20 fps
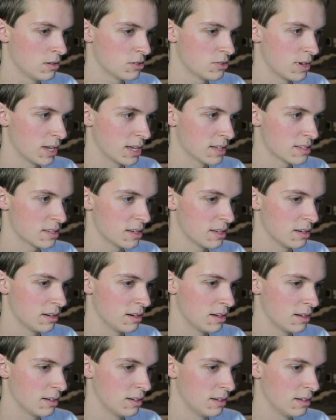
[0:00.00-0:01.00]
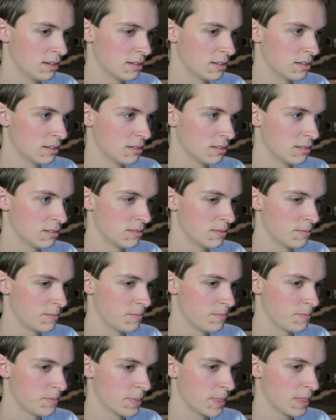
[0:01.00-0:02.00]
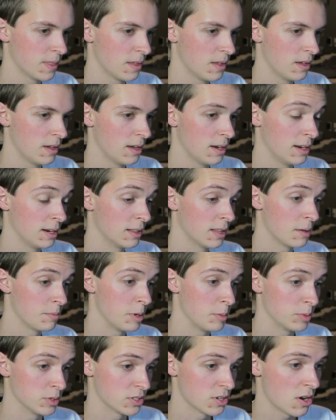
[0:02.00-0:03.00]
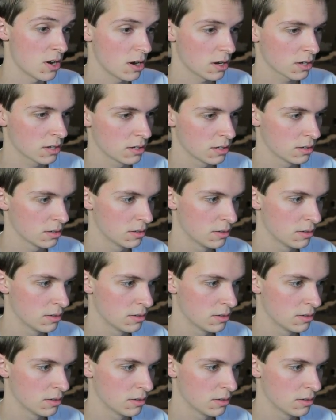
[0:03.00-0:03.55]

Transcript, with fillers: So I guess I need to let people talk.